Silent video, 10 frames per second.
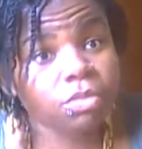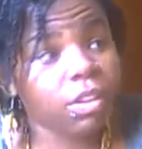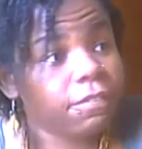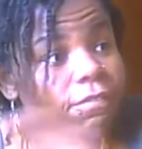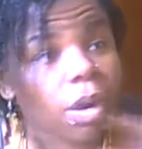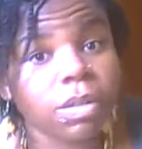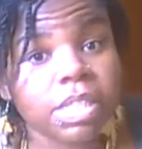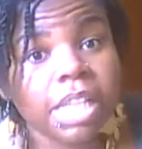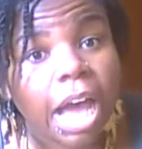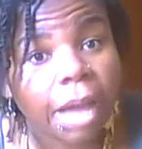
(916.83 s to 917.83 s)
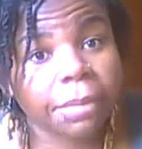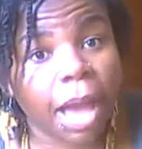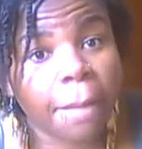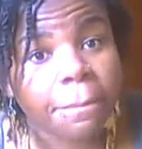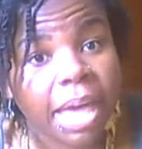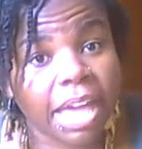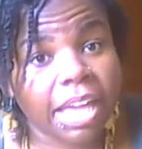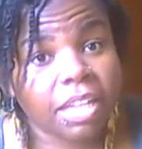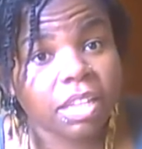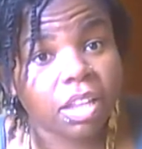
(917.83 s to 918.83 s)
the first time y'all
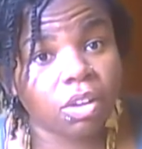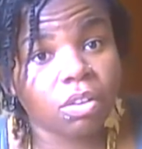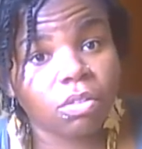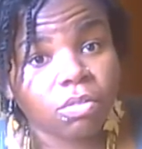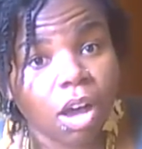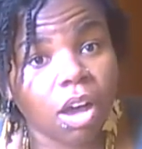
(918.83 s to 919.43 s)
met in the little